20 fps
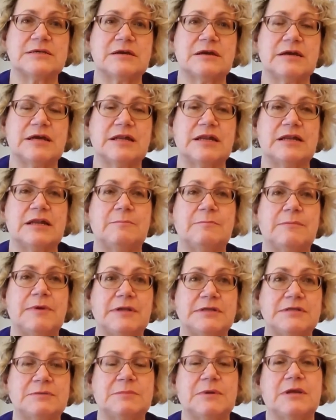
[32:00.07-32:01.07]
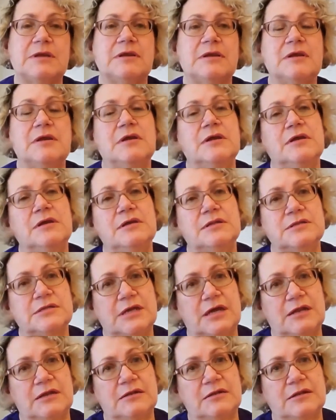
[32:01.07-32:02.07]
I had a lumpectomy
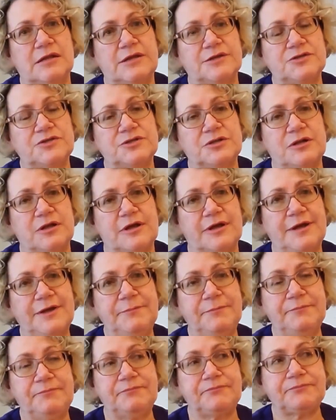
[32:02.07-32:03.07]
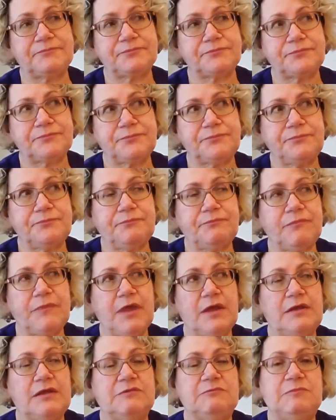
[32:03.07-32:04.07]
done last July,
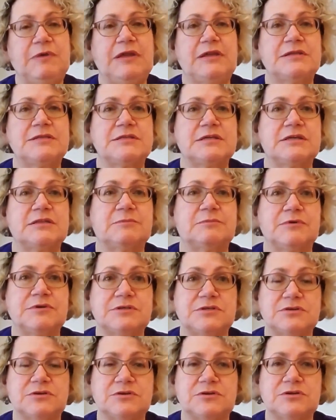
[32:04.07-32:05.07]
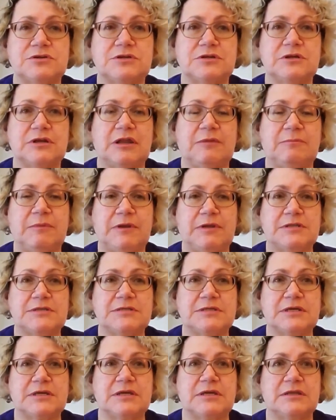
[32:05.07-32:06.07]
and I've been to see the breast surgeon, I've been to
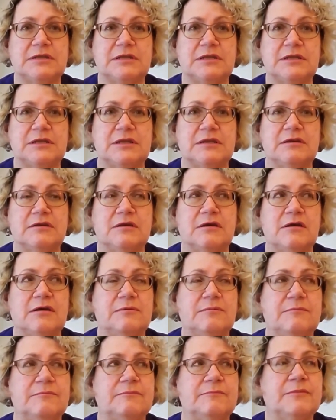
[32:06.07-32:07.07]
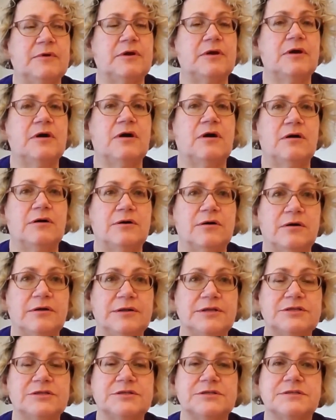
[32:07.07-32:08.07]
see the
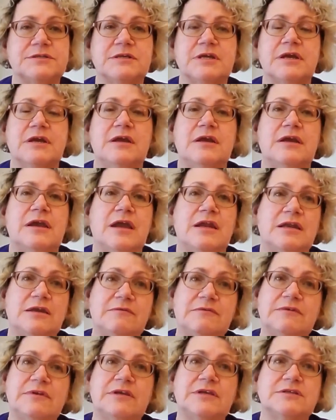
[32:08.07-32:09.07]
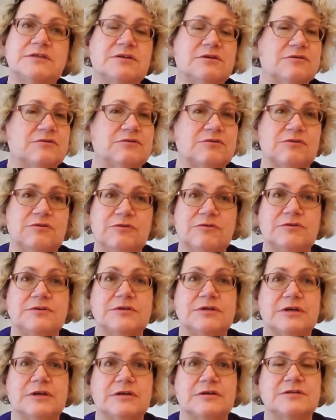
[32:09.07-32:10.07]
oncologist, and everything's good.
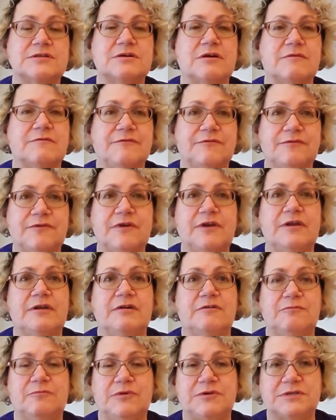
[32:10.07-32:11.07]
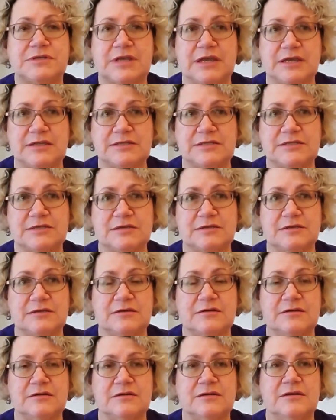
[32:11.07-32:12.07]
So I'm free of breast cancer.
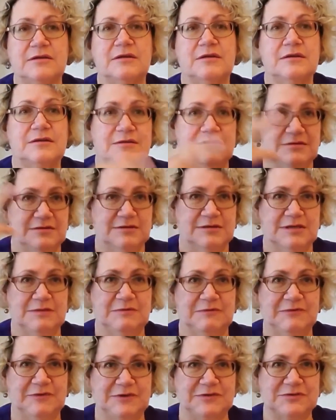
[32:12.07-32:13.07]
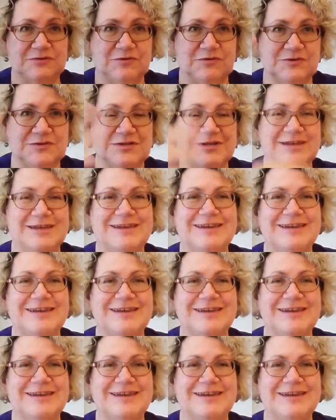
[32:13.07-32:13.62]
Fingers crossed.